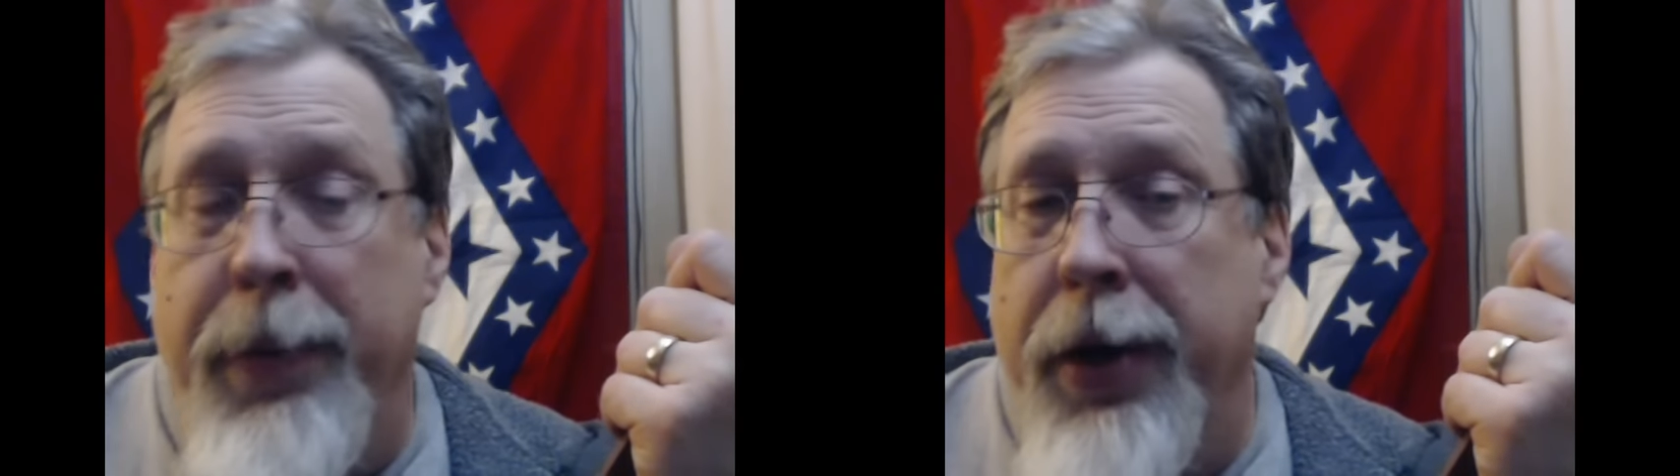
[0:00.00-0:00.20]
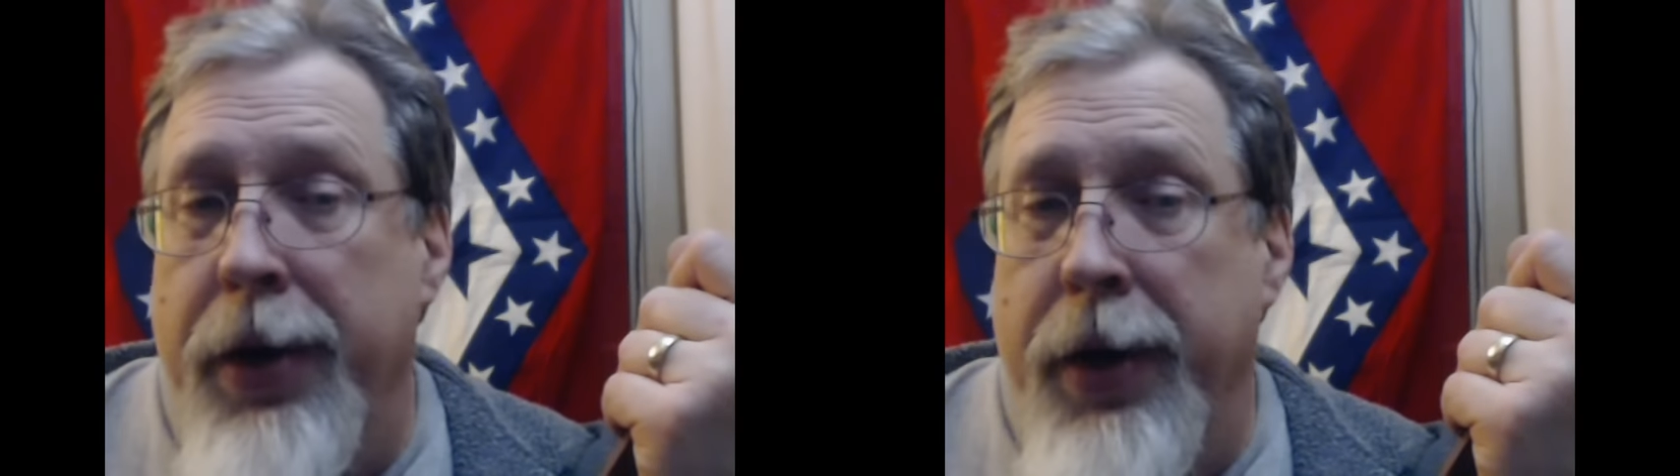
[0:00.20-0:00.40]

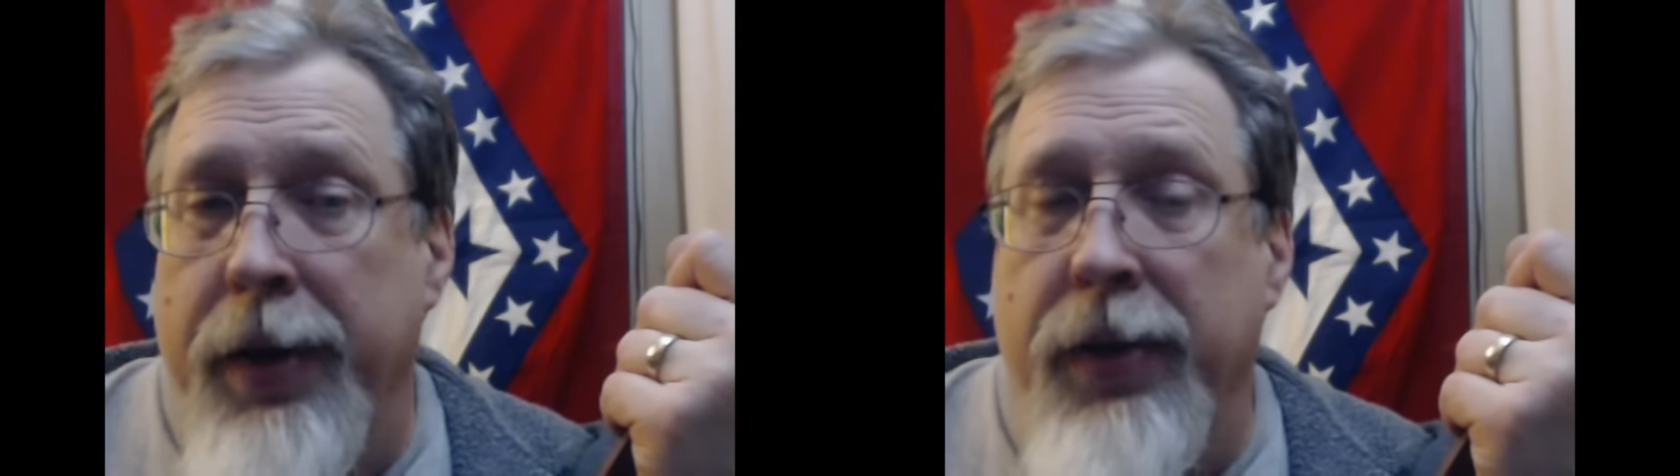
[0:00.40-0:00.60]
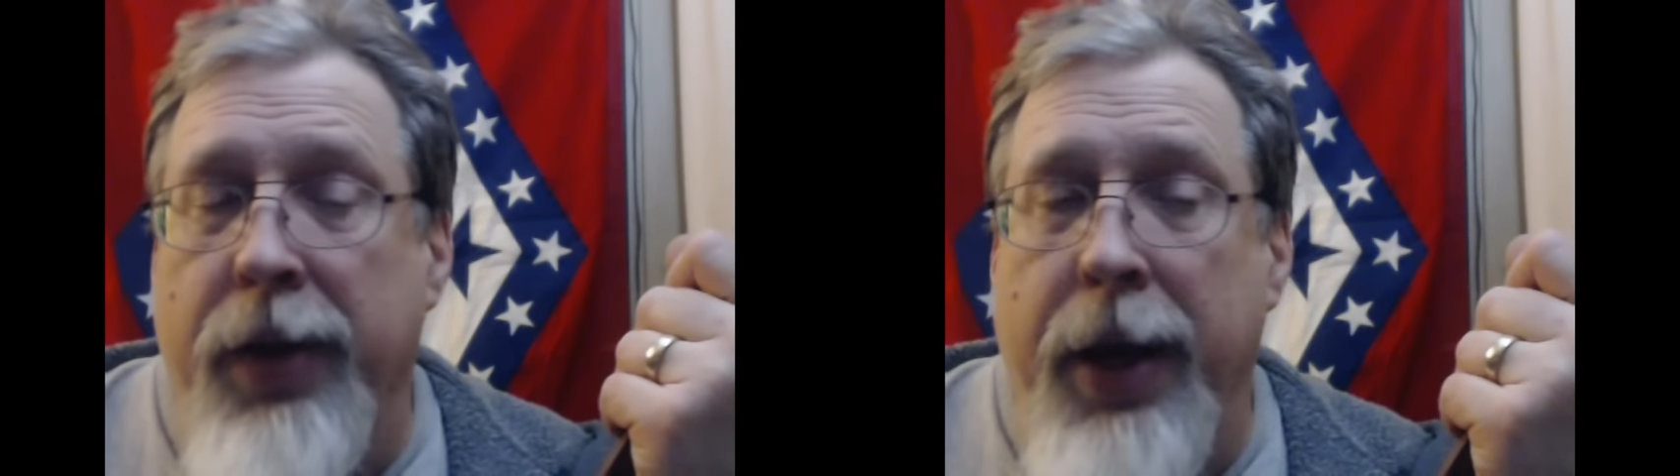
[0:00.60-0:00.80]
murder at
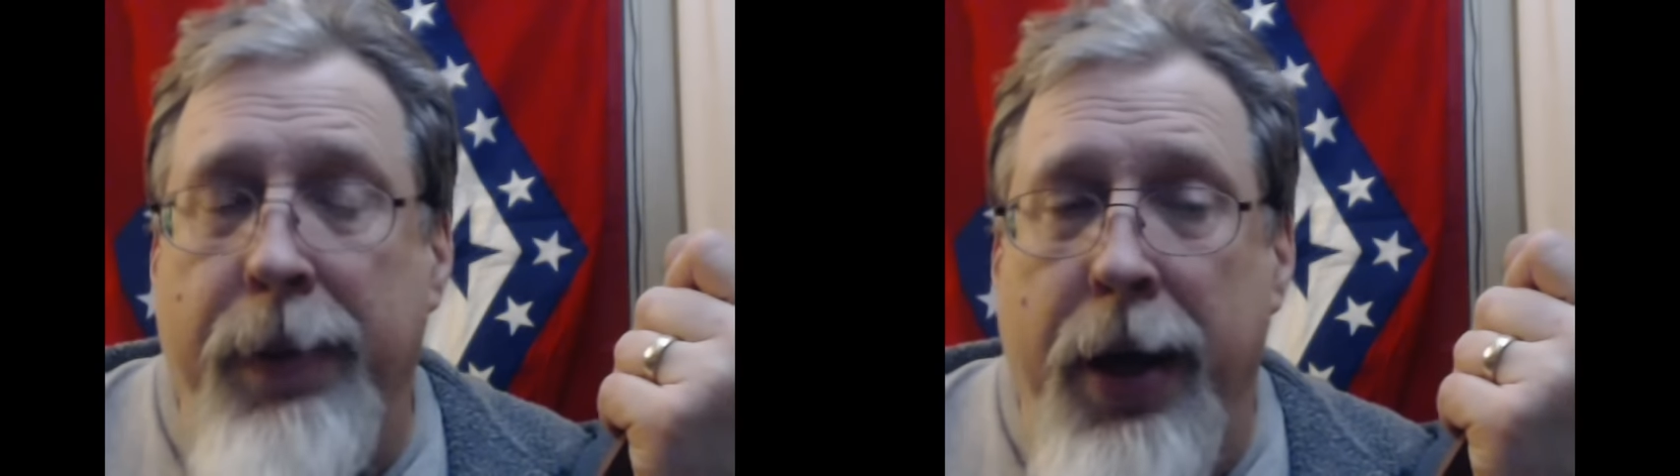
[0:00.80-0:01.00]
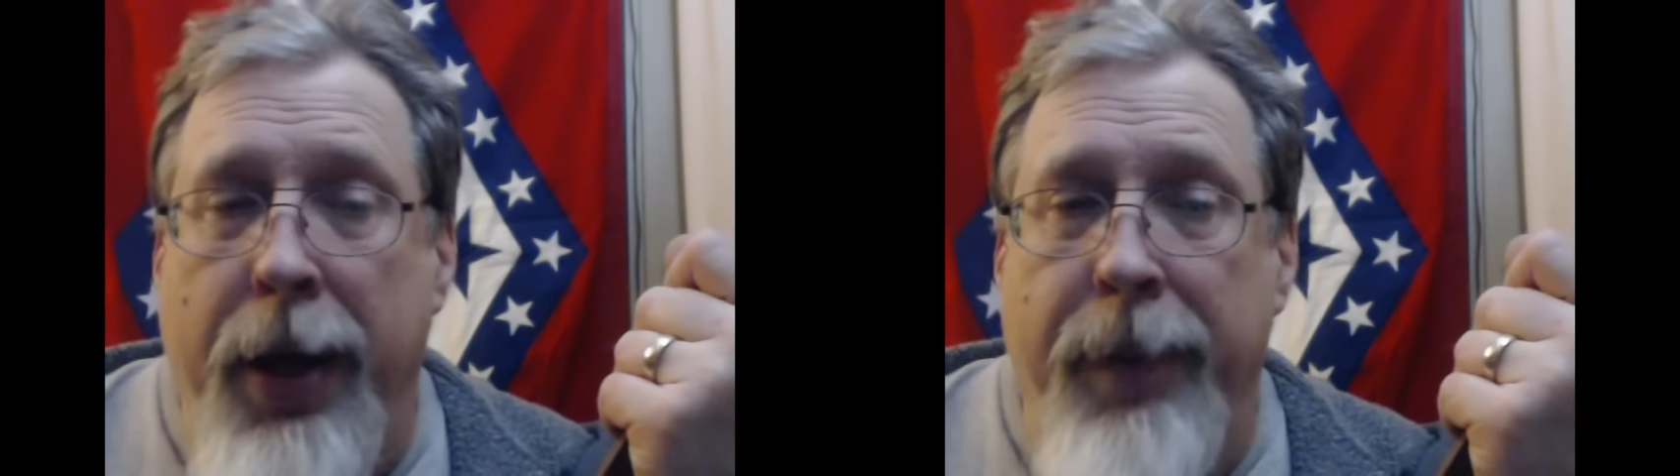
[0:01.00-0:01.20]
the same
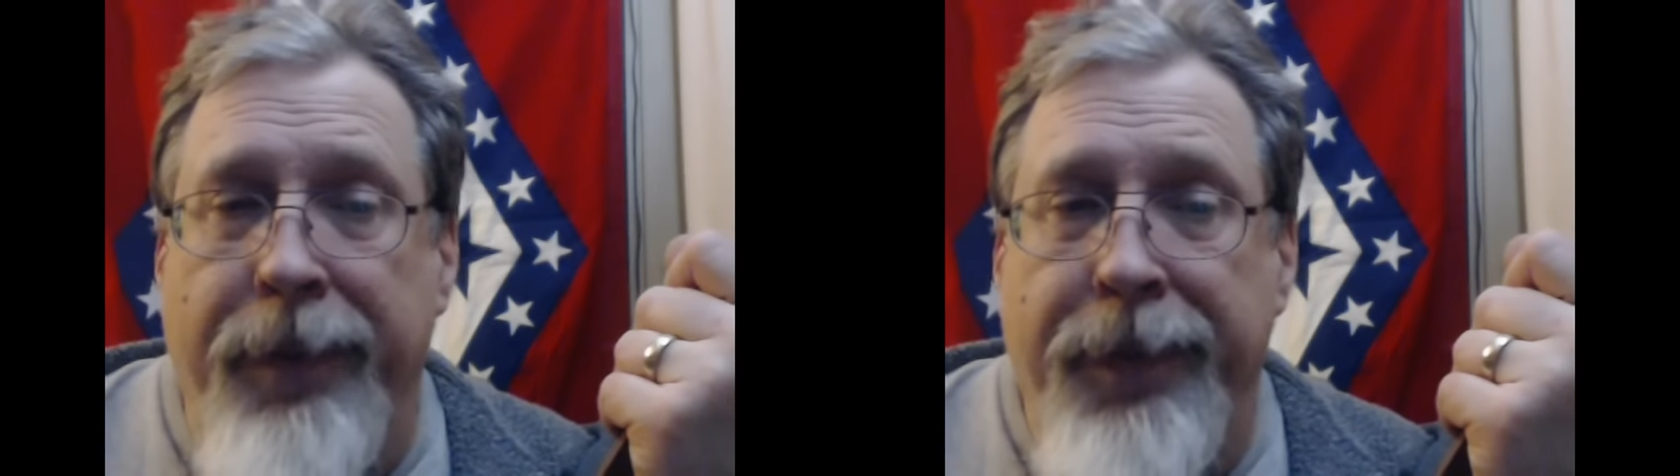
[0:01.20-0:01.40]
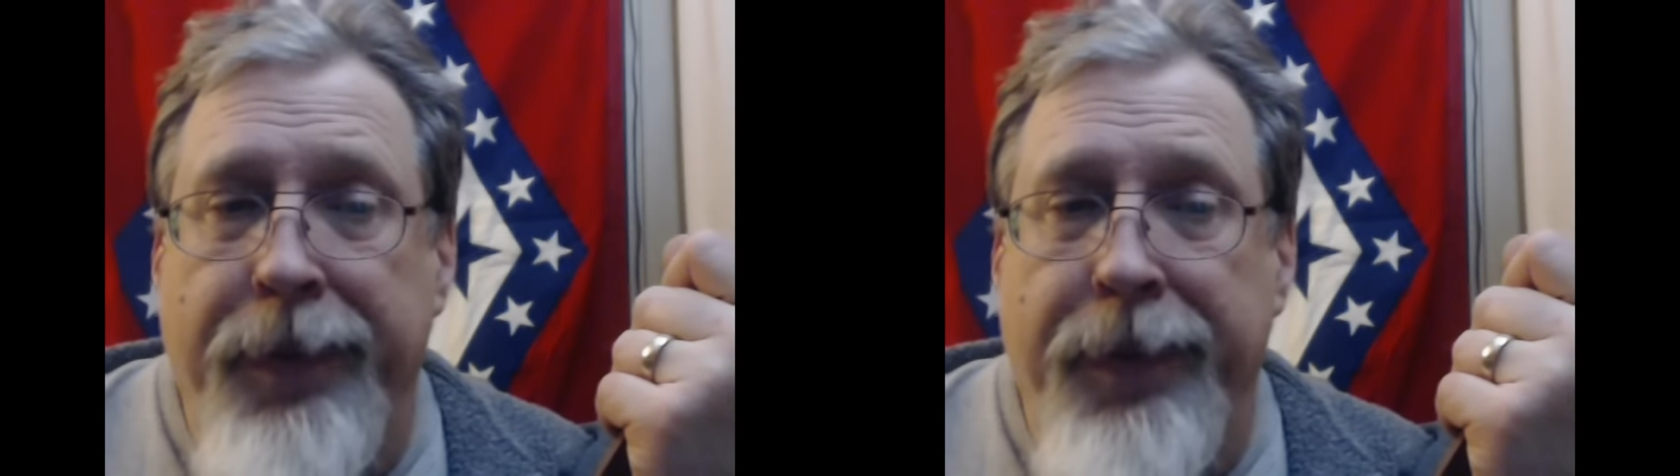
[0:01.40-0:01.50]
time.